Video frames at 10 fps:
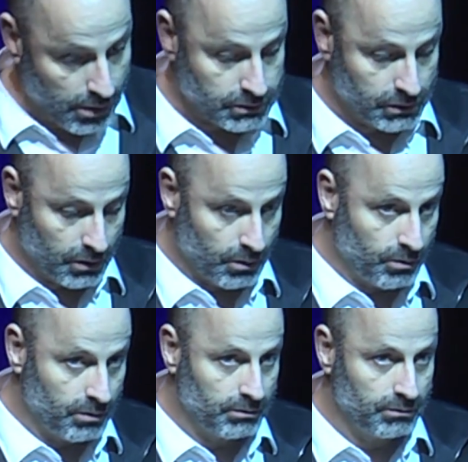And
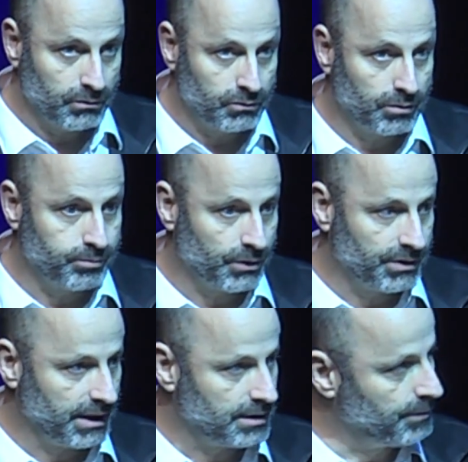also to
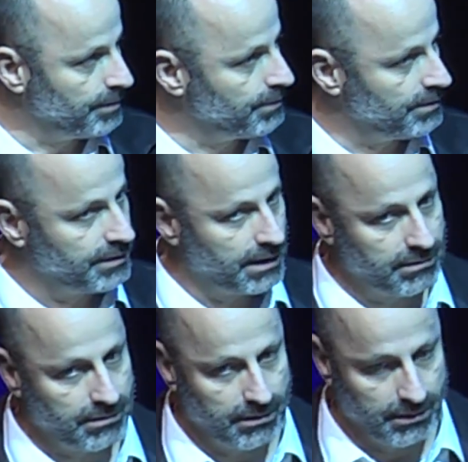protect people
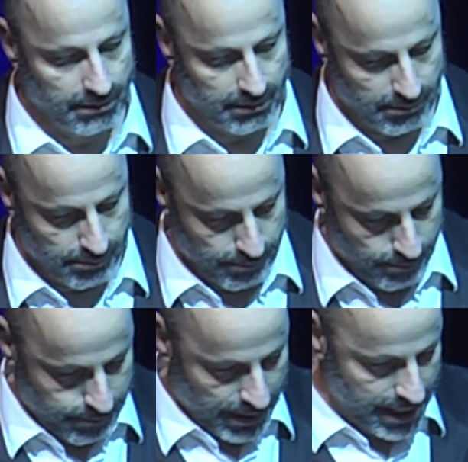that
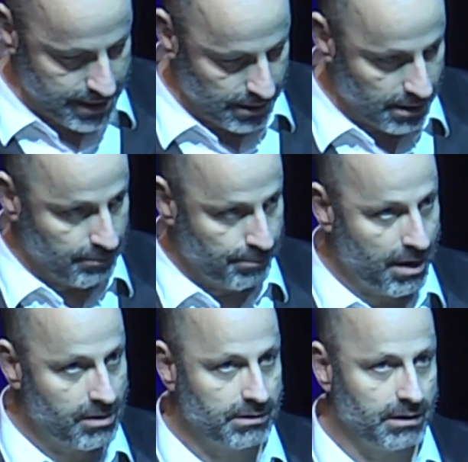play
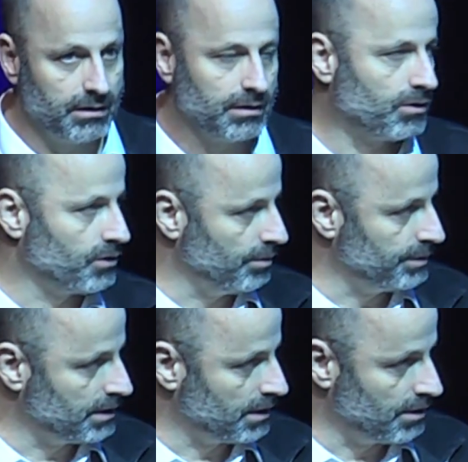part in an
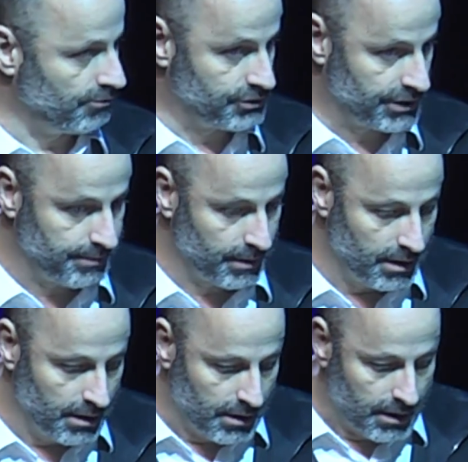economic
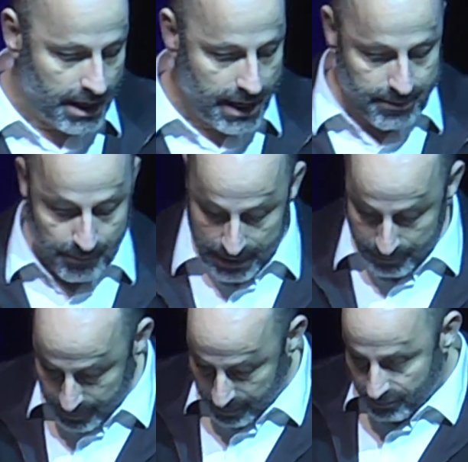regime, and
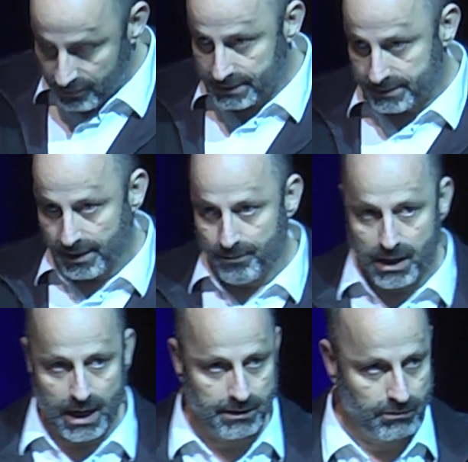maybe there is
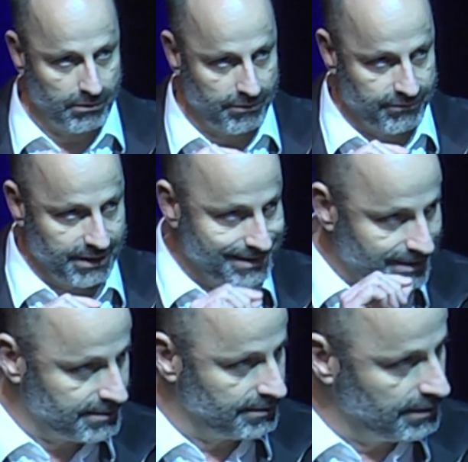some kind of
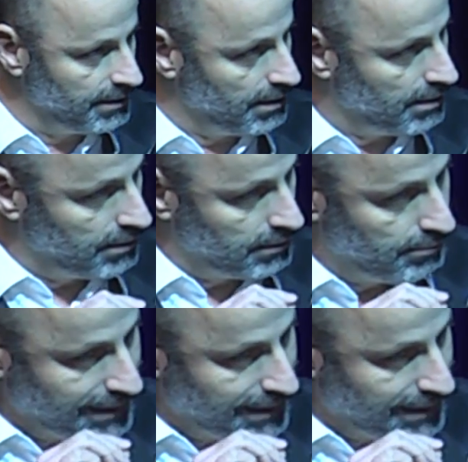necessity,